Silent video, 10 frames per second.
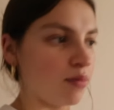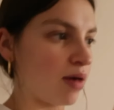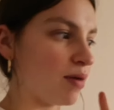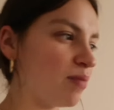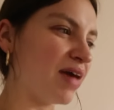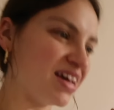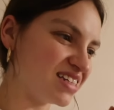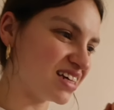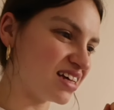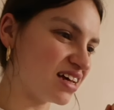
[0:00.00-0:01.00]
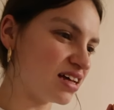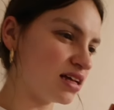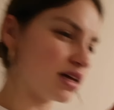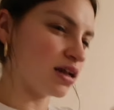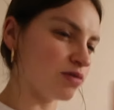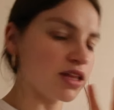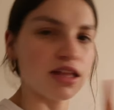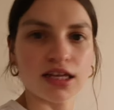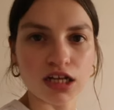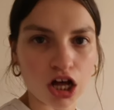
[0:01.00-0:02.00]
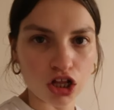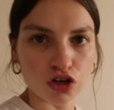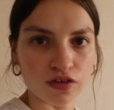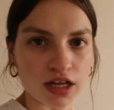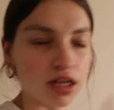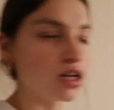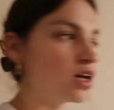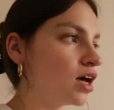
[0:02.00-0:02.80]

I might paint it. I don't really like the color of it.